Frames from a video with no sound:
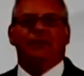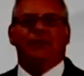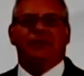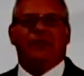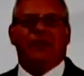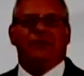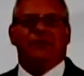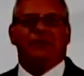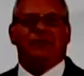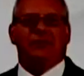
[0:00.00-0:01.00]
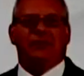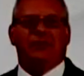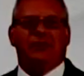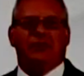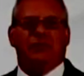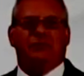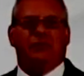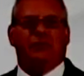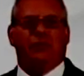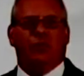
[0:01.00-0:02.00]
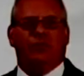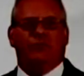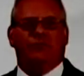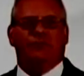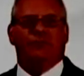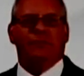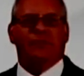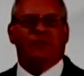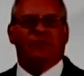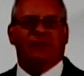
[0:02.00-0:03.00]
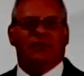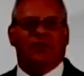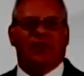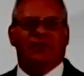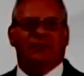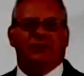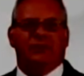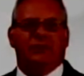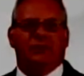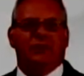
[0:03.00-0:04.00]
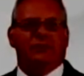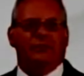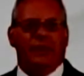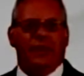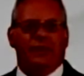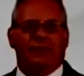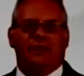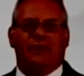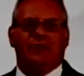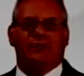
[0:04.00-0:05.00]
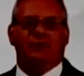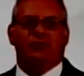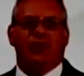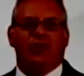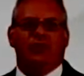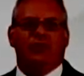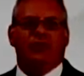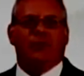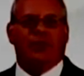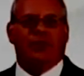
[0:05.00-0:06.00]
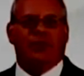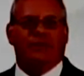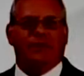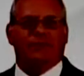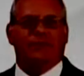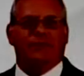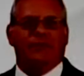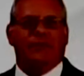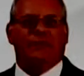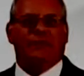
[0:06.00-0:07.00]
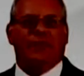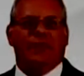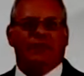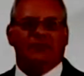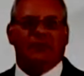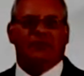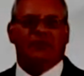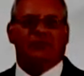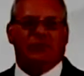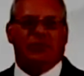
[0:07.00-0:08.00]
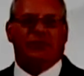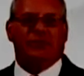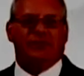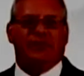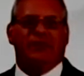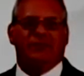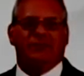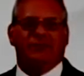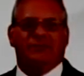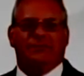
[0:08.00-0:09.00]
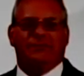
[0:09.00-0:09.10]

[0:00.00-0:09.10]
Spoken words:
each of these cases is a petition for removal from asbestos litigation, not a lawsuit brought by an individual affected by an asbestos-related disease.